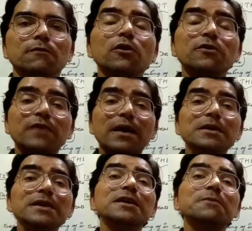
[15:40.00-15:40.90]
What
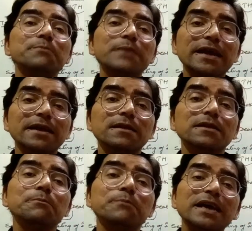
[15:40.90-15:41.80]
familiar pain?
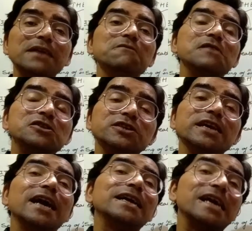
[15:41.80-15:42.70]
The pain which
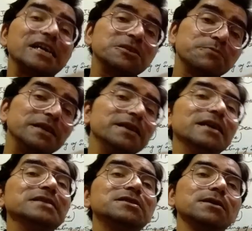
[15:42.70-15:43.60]
she had
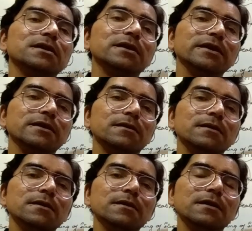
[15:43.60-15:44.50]
experienced earlier.
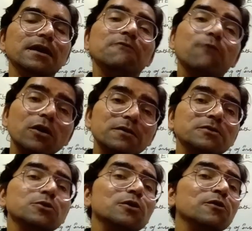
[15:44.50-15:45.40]
What
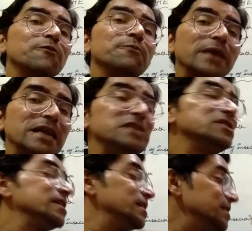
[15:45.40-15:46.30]
sort of pain
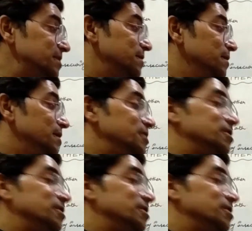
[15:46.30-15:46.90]
she is